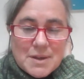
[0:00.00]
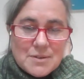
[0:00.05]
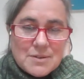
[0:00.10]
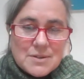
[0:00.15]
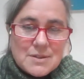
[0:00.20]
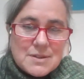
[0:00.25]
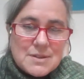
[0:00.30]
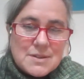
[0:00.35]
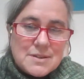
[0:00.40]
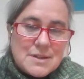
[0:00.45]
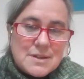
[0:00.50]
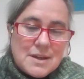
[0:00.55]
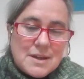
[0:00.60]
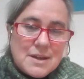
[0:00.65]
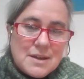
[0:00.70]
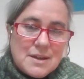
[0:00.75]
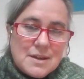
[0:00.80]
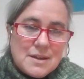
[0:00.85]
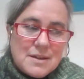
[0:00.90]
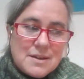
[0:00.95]

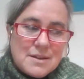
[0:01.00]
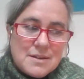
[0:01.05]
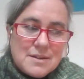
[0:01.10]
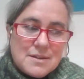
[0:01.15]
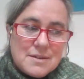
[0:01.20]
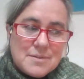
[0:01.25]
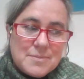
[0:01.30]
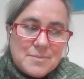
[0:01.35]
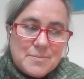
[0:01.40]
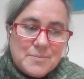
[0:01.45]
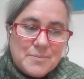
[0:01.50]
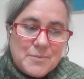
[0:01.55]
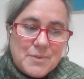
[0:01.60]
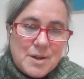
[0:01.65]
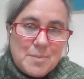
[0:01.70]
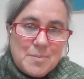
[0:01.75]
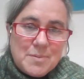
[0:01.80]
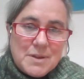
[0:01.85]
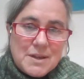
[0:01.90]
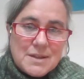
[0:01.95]
about
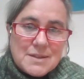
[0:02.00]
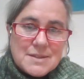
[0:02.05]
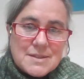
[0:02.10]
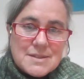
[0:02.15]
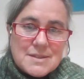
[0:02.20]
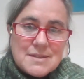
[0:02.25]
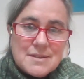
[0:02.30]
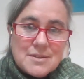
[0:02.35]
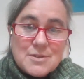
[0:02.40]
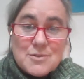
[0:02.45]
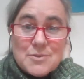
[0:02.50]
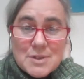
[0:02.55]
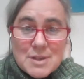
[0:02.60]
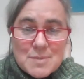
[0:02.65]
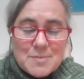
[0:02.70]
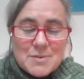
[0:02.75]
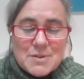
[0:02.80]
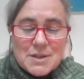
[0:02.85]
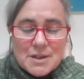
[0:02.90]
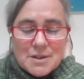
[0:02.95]
wild plants,
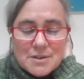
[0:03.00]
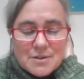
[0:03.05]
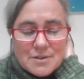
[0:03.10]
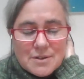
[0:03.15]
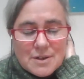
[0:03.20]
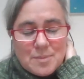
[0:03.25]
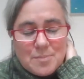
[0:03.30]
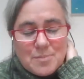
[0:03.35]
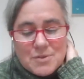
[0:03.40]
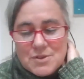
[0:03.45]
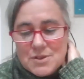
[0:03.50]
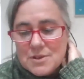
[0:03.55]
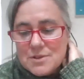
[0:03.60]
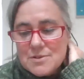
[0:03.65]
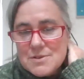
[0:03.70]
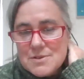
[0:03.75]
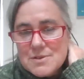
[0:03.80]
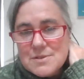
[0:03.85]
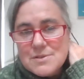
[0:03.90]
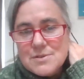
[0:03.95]
trees particularly,
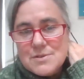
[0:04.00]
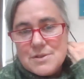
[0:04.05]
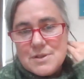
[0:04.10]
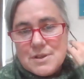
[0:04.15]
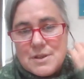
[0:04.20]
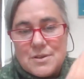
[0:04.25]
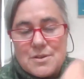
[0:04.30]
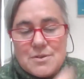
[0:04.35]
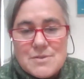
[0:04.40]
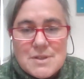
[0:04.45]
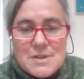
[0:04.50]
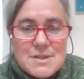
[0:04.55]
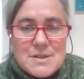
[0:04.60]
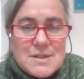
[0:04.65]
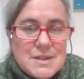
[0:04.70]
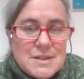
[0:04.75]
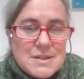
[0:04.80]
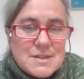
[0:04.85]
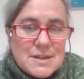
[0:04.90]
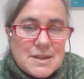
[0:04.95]
but she
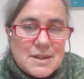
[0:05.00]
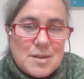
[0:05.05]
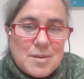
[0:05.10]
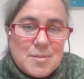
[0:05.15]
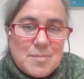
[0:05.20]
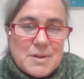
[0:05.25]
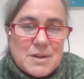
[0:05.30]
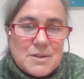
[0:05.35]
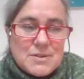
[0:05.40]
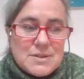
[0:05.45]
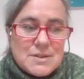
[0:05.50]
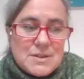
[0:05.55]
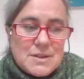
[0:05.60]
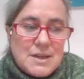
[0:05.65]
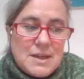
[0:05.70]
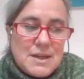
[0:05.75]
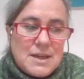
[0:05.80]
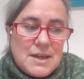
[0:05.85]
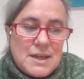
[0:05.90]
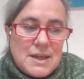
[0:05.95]
goes into detail
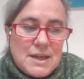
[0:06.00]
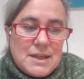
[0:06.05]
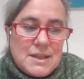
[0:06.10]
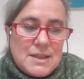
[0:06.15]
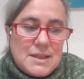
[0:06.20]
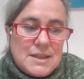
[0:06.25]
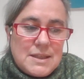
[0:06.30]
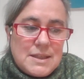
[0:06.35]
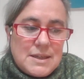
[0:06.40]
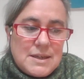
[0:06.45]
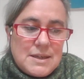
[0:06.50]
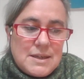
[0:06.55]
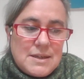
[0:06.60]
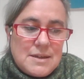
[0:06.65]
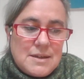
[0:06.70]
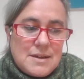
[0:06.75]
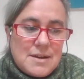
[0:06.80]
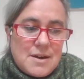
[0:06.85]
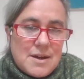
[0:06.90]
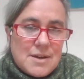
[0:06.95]
about
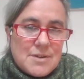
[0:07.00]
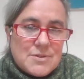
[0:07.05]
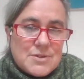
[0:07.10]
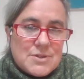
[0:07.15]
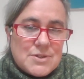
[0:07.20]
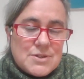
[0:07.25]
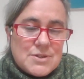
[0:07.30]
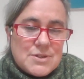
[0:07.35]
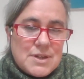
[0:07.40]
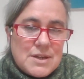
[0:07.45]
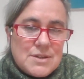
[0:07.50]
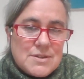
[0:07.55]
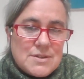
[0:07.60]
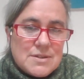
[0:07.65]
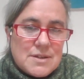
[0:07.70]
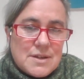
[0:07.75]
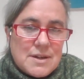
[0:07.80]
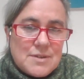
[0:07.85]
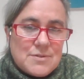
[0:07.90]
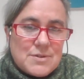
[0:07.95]
the
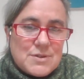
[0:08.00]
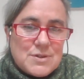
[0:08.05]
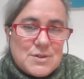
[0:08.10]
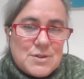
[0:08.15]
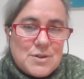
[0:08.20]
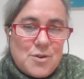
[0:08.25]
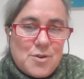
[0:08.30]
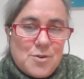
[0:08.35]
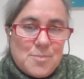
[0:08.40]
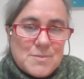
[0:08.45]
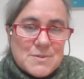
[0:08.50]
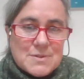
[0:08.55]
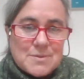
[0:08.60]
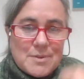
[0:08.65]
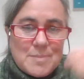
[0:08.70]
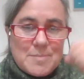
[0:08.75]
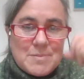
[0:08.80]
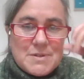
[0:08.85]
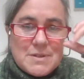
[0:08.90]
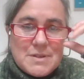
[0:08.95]
Irish, ancient Irish
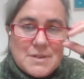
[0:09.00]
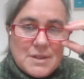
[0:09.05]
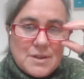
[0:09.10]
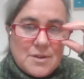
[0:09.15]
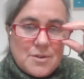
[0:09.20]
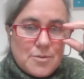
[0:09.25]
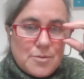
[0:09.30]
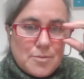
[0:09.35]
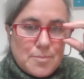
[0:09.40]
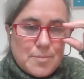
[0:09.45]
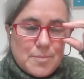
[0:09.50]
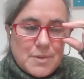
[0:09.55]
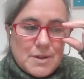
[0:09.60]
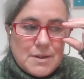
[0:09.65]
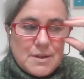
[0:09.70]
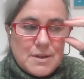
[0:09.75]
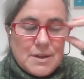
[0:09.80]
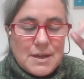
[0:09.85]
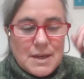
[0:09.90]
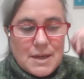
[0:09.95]
Om script, the
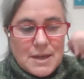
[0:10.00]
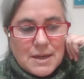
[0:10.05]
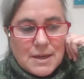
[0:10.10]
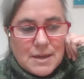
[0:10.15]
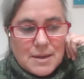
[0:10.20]
Om